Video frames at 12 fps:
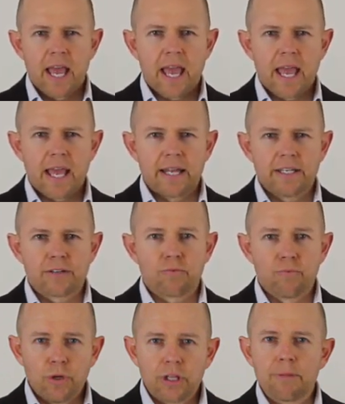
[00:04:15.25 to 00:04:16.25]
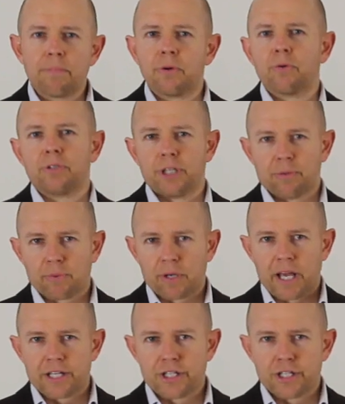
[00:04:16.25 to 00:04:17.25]
and really build deep
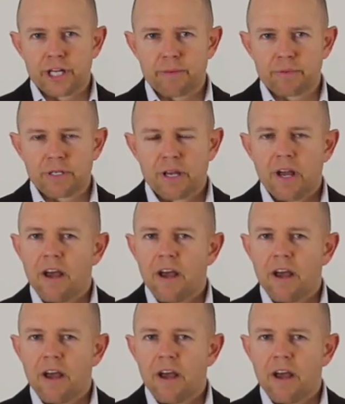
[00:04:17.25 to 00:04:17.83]
relationships.